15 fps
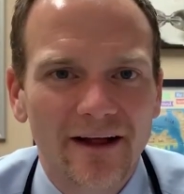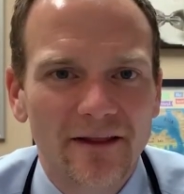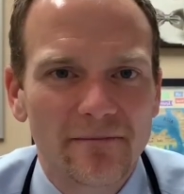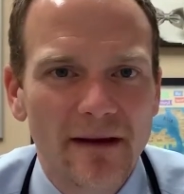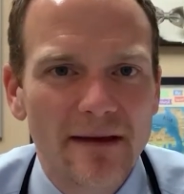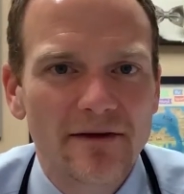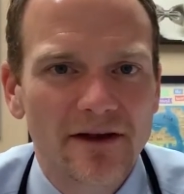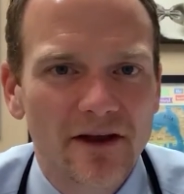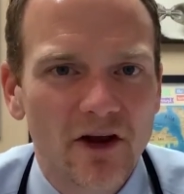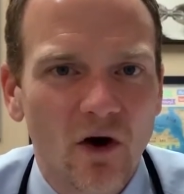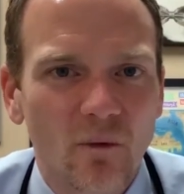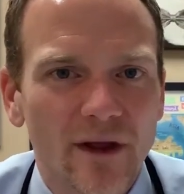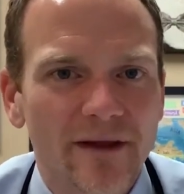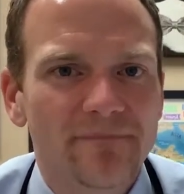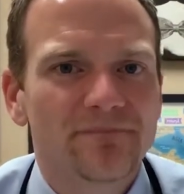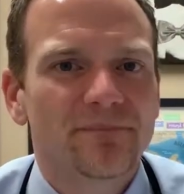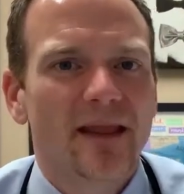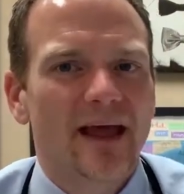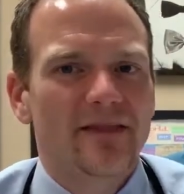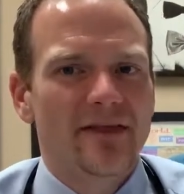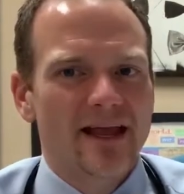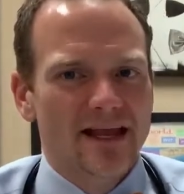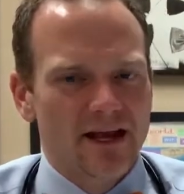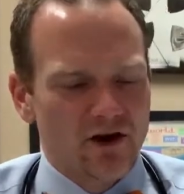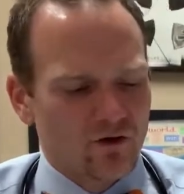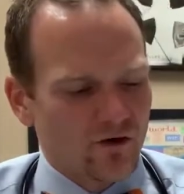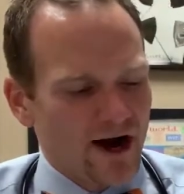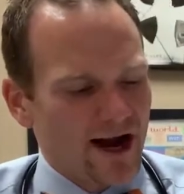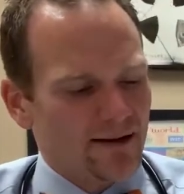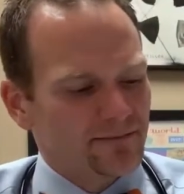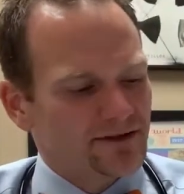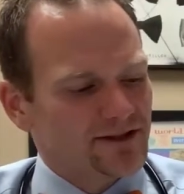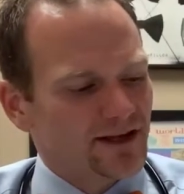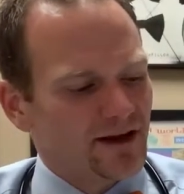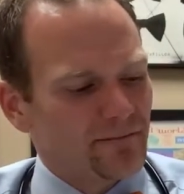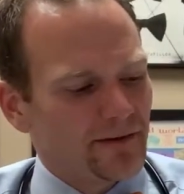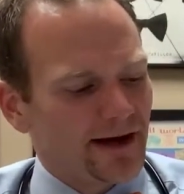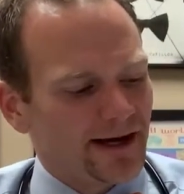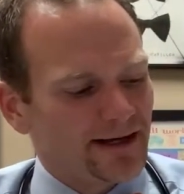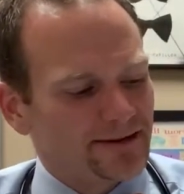the baby can go in and they can grab some